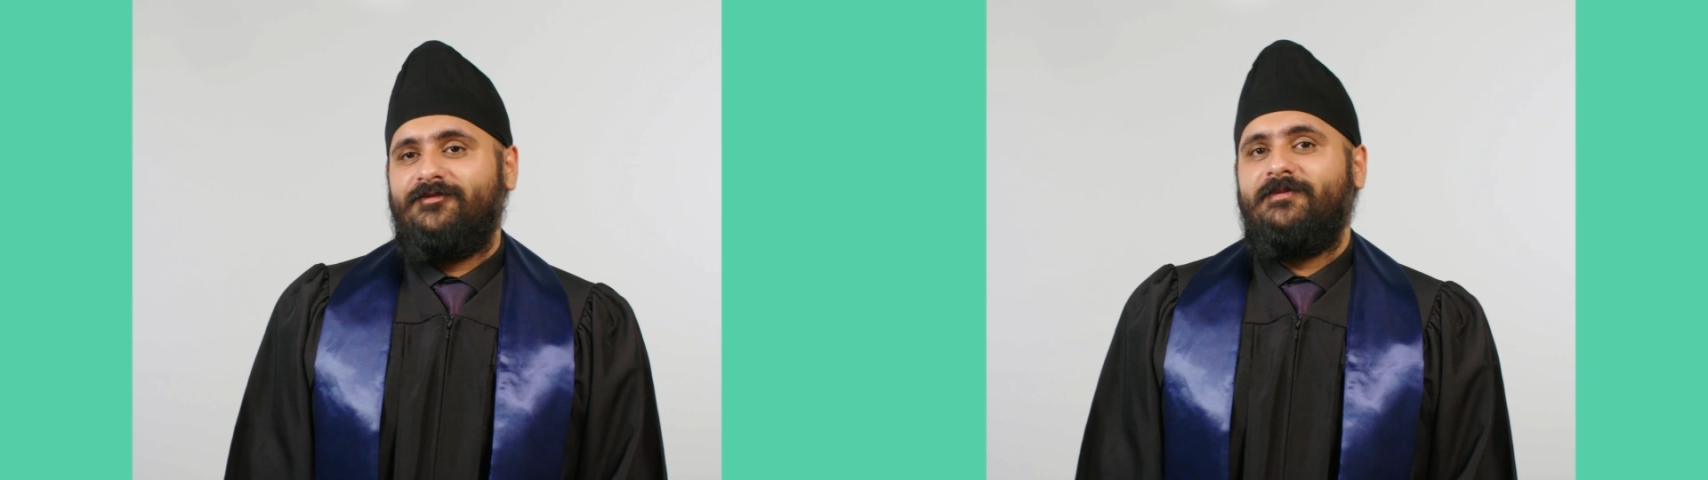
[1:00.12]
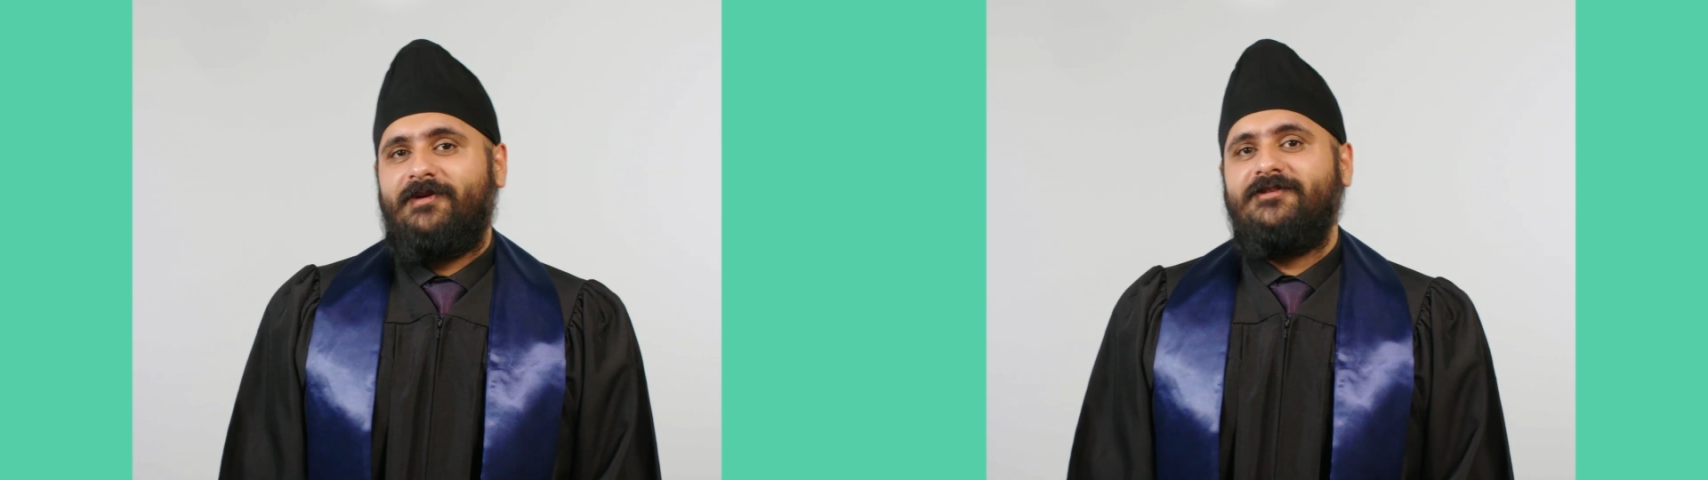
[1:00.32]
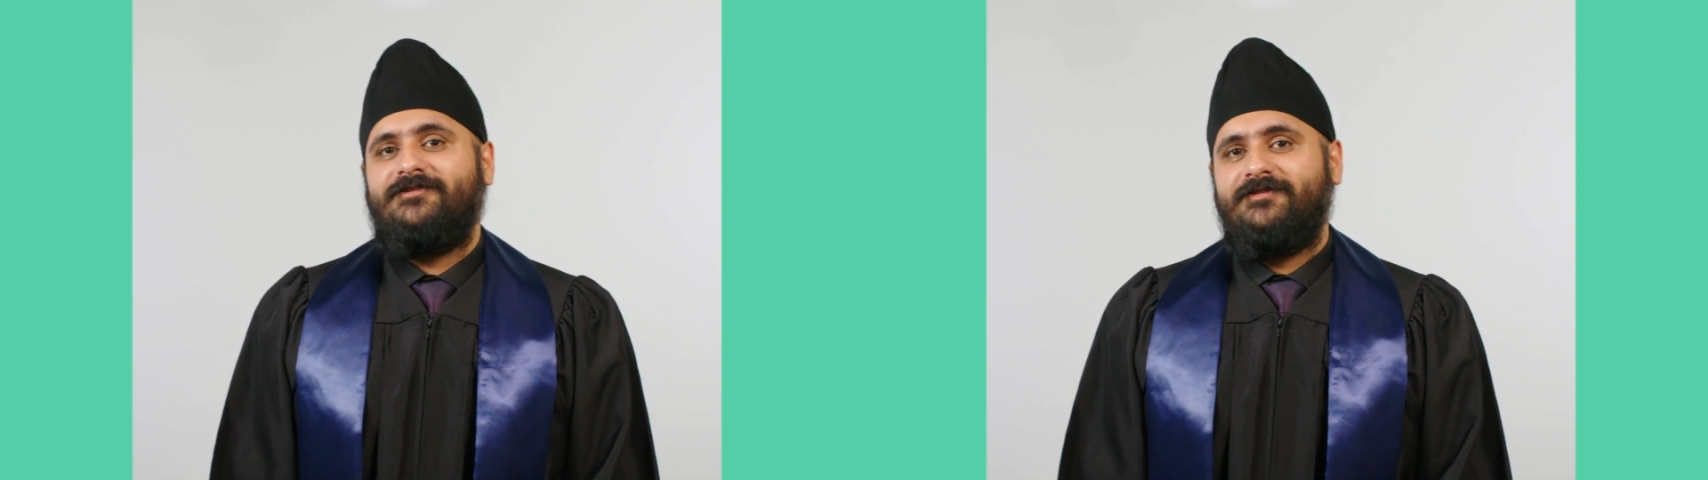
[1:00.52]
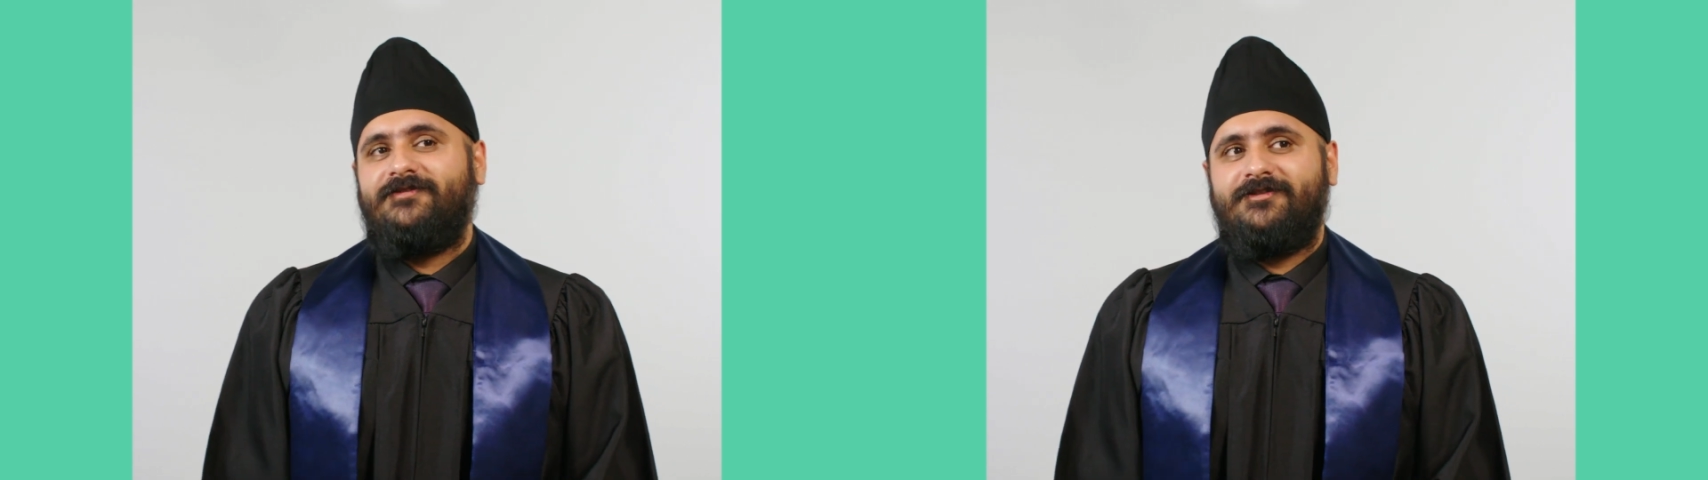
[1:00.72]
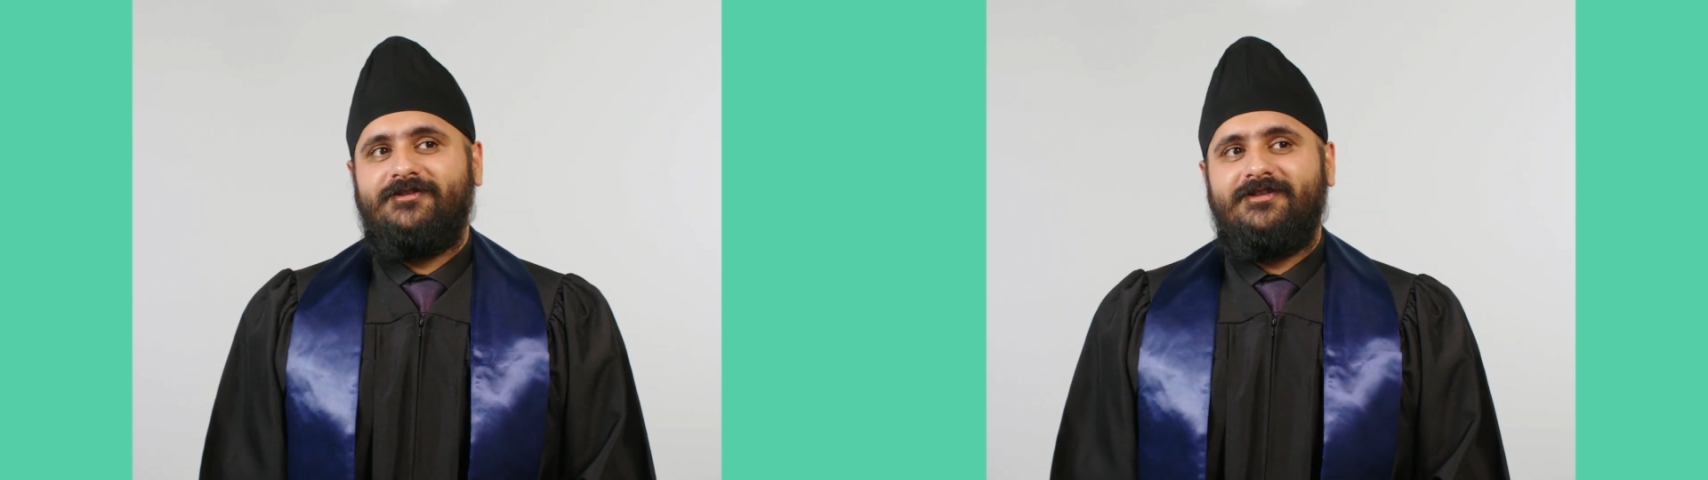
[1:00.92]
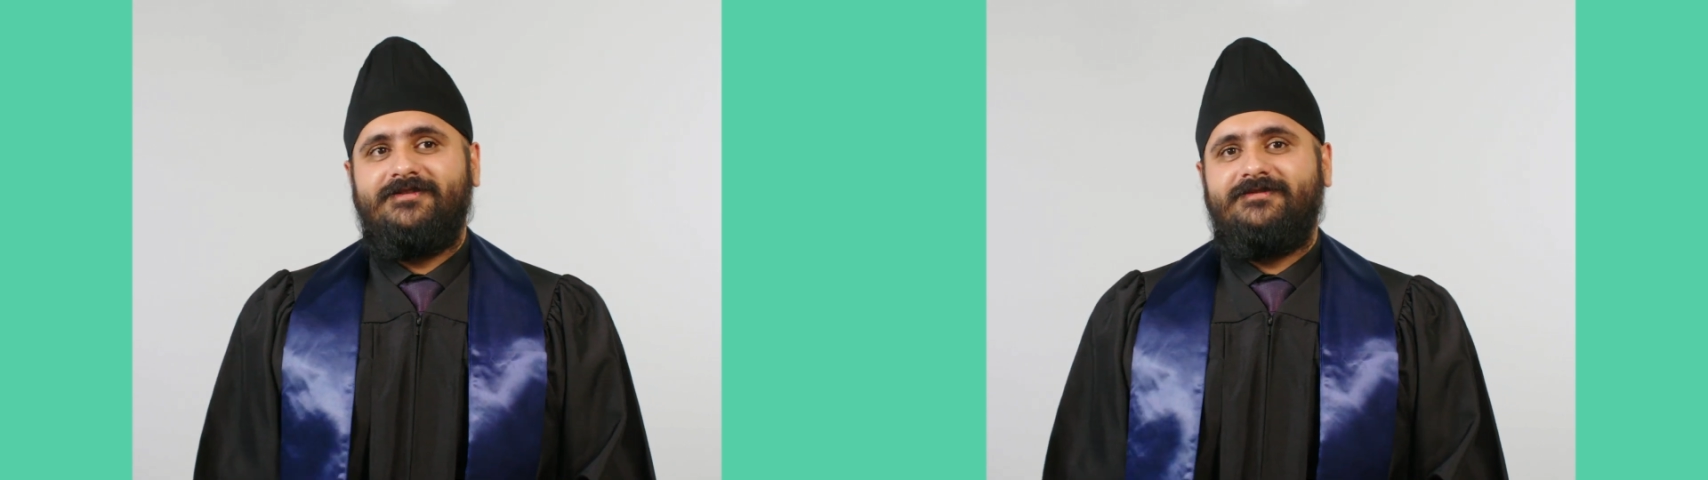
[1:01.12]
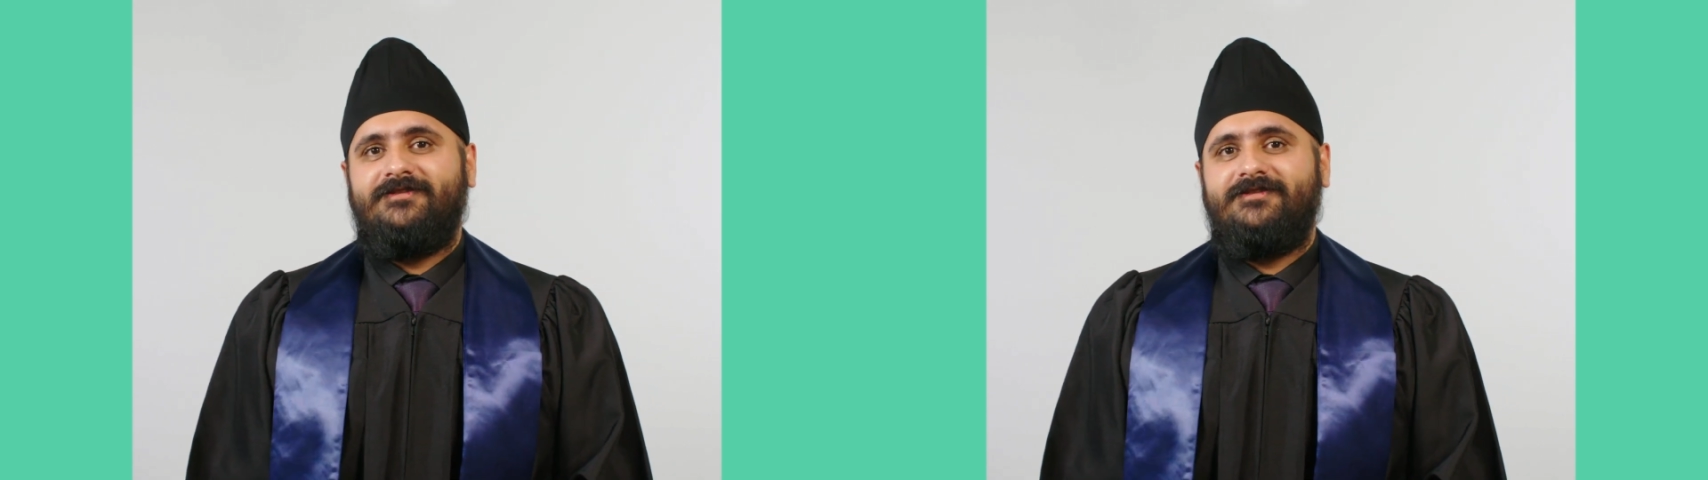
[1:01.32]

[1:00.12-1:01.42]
to be punctual for sure.